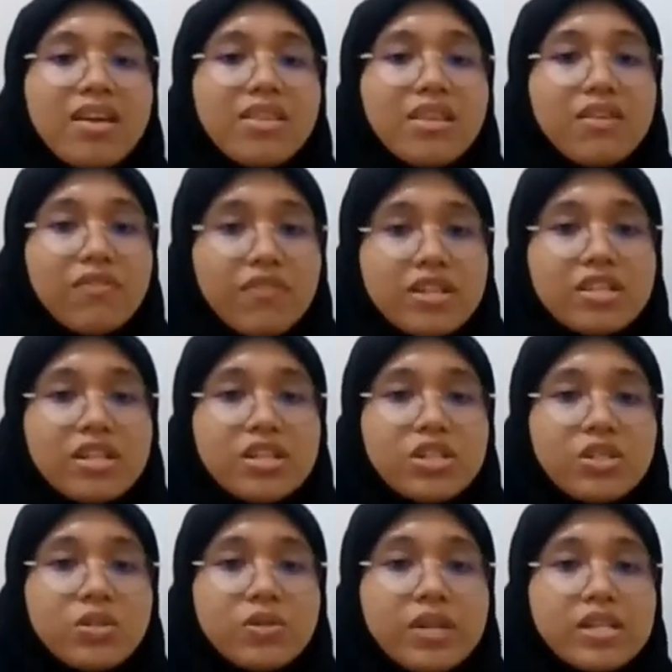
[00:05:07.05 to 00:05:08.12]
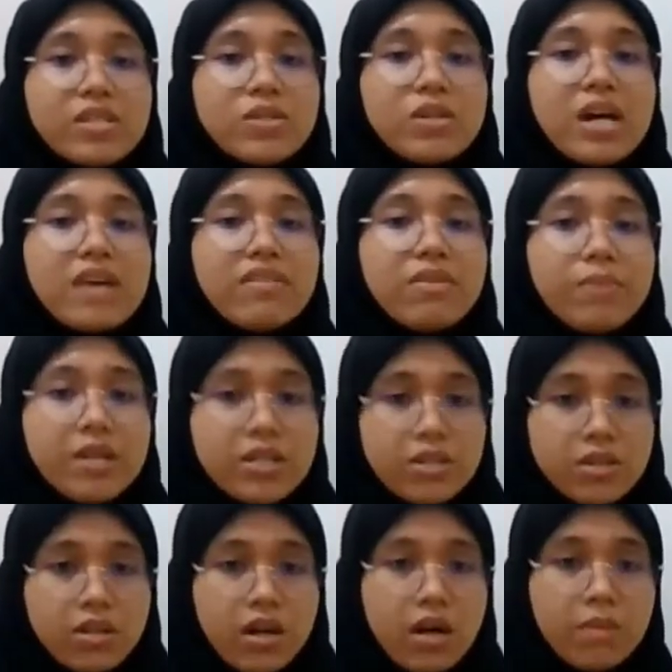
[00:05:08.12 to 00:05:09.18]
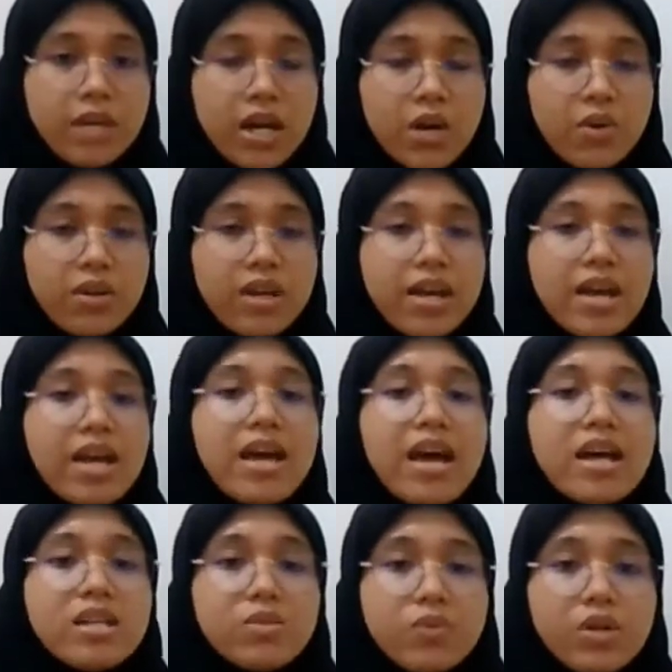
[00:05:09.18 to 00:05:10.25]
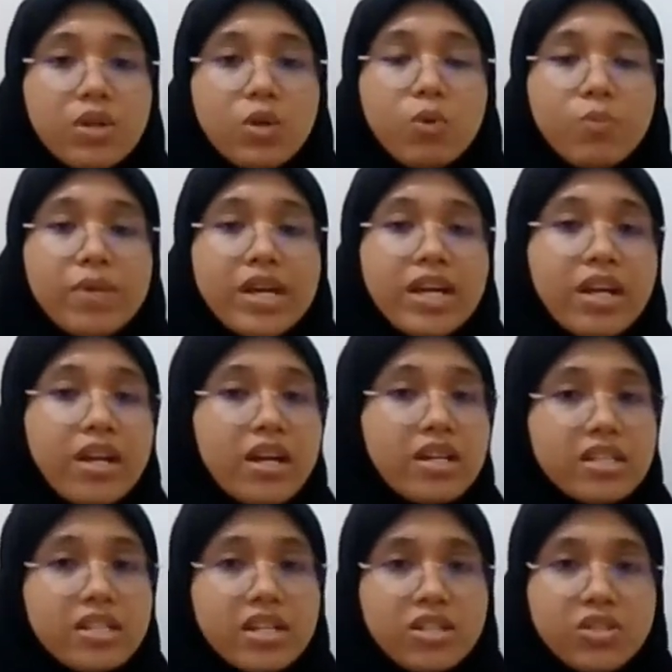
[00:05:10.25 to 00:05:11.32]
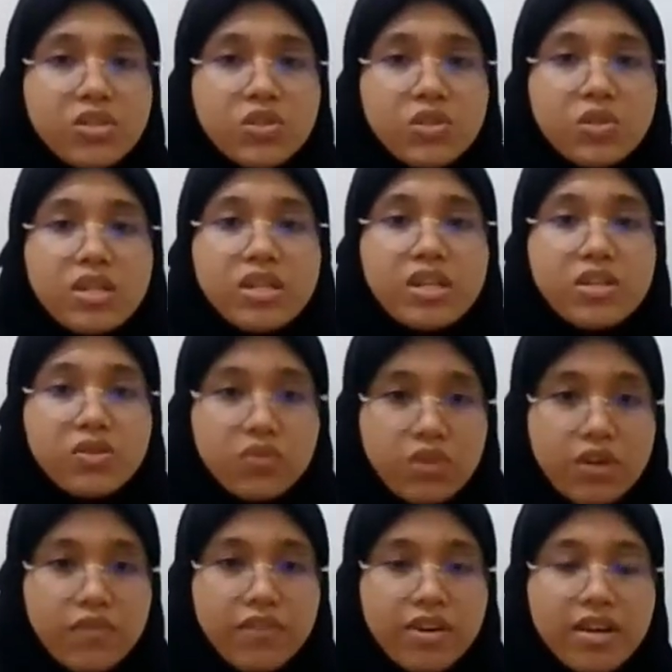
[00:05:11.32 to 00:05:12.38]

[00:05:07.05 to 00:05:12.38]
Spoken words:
The first issue is to have a place to calm down. As we know, being an architecture student is rough.